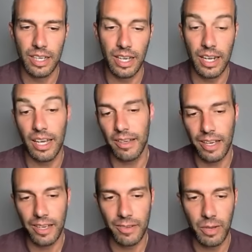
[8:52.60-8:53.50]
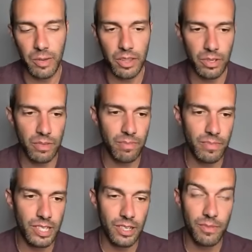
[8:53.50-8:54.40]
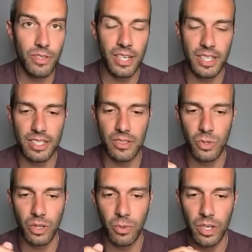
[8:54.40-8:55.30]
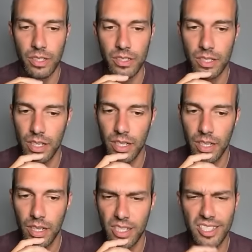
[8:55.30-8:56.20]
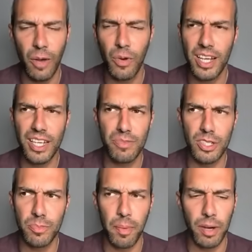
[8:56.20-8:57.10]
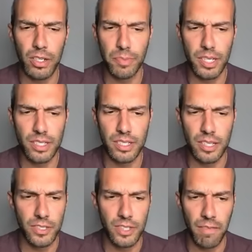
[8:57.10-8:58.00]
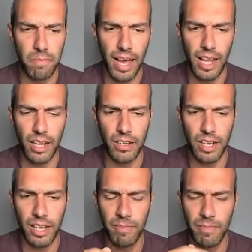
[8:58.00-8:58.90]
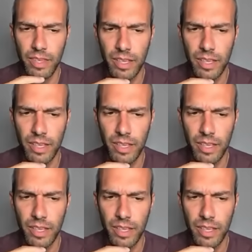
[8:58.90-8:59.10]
And it went through, so I guess it sort of works. It's not working as much at my parents' place because they just have bad internet.